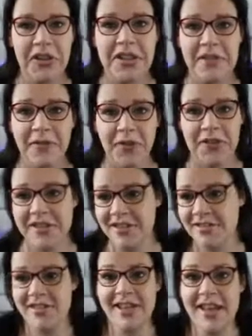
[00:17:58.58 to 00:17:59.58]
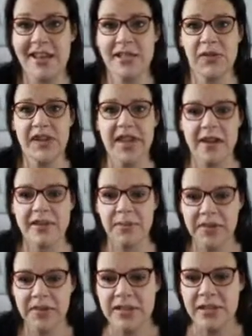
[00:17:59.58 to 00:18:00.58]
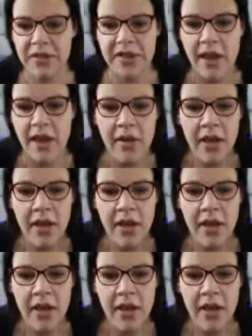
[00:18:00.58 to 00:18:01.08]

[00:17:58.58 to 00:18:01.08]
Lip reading: for today's video, to be honest with you.